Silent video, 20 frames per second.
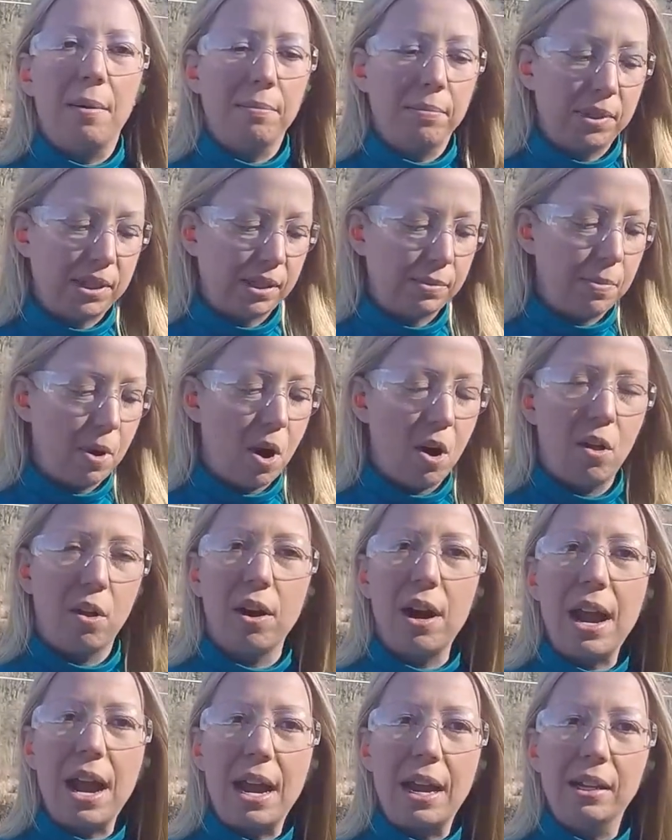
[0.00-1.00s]
smaller
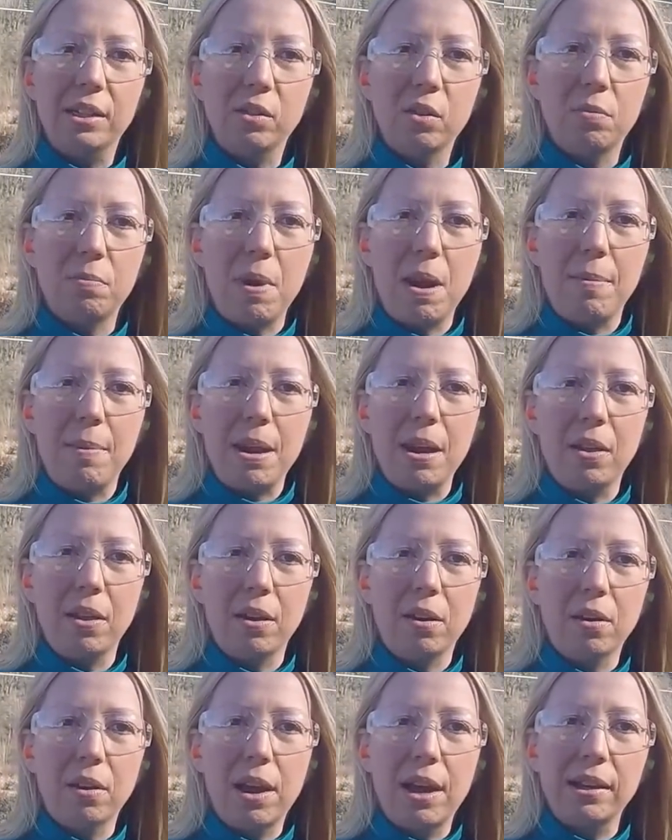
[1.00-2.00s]
hands with maybe a
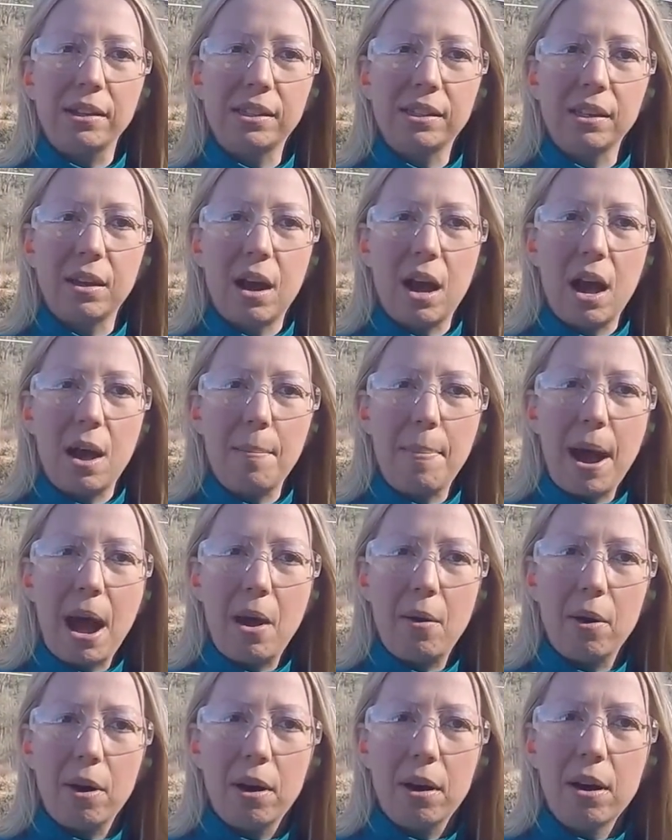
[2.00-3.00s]
little less
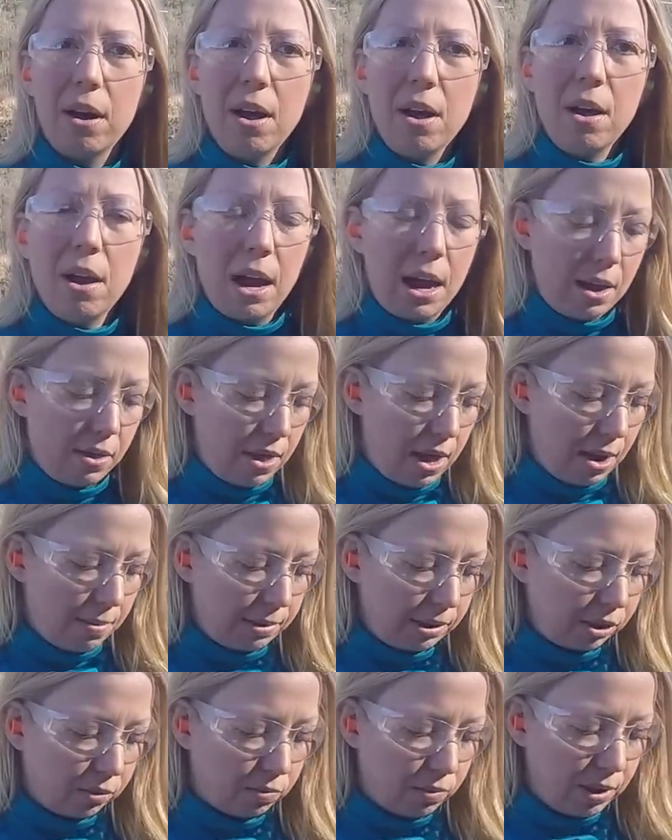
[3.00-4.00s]
power in them.
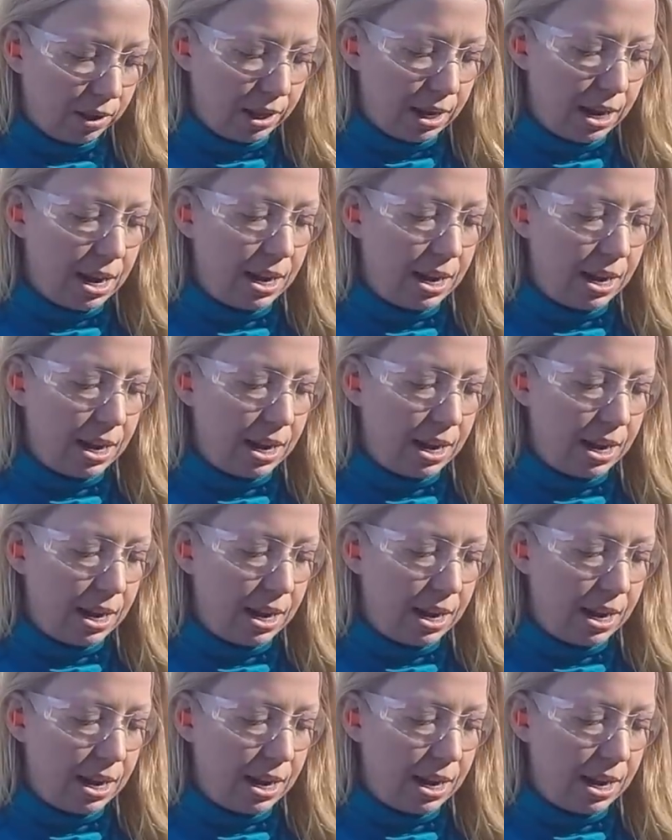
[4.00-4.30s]
It's really